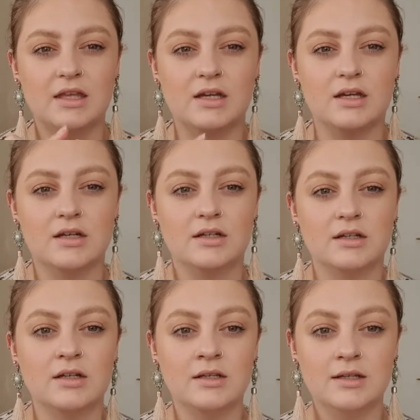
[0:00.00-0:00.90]
thicker
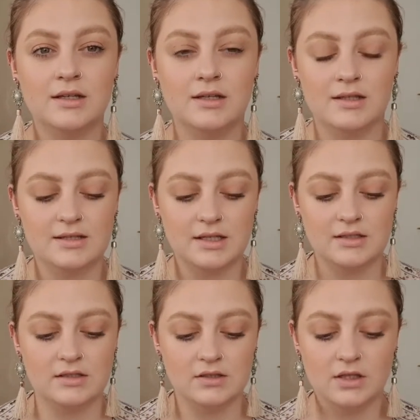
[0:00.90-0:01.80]
in the
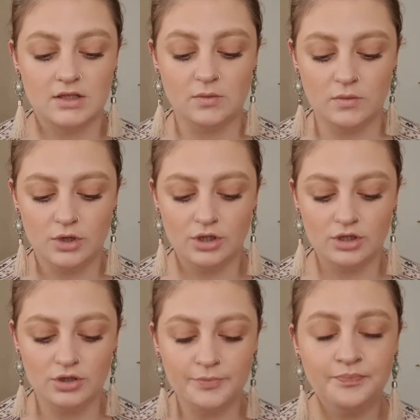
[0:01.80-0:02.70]
center. So that's what we're going
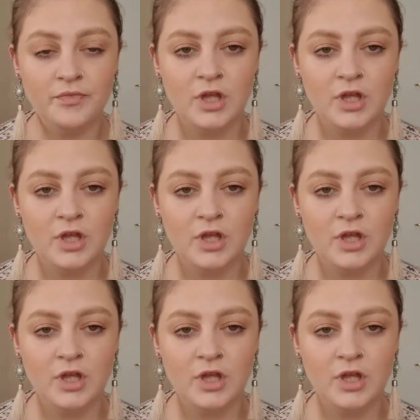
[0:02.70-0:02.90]
to do.